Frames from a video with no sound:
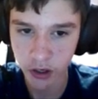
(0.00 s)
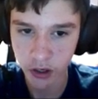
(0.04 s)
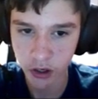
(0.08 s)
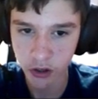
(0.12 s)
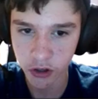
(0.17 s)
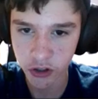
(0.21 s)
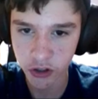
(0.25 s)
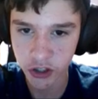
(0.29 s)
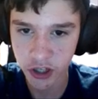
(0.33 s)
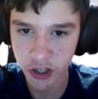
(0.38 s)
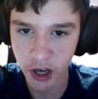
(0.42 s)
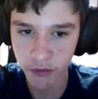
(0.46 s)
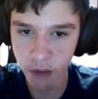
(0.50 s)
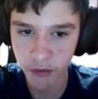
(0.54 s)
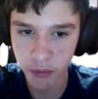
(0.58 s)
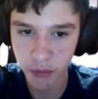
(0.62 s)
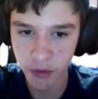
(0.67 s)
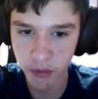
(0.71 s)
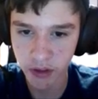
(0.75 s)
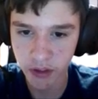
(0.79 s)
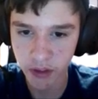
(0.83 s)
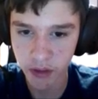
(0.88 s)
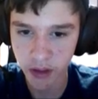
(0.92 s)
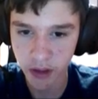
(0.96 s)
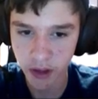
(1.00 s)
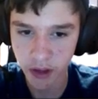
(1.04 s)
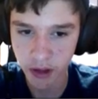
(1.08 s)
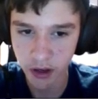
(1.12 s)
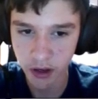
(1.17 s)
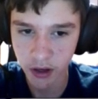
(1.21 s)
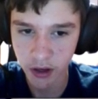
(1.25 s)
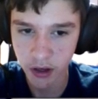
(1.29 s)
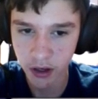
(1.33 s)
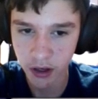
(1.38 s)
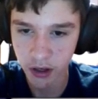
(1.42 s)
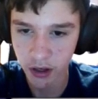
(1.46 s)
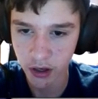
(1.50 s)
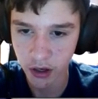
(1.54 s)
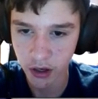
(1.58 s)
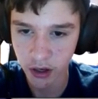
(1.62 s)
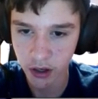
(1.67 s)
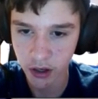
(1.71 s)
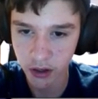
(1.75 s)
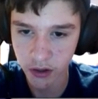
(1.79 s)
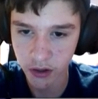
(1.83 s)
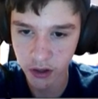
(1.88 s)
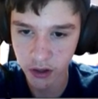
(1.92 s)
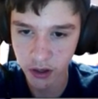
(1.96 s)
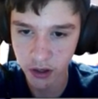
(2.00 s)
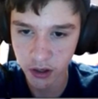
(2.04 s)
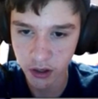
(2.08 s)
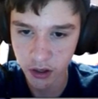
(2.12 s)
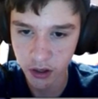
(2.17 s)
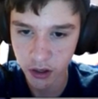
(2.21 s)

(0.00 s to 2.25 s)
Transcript: I'll just have him attack and then...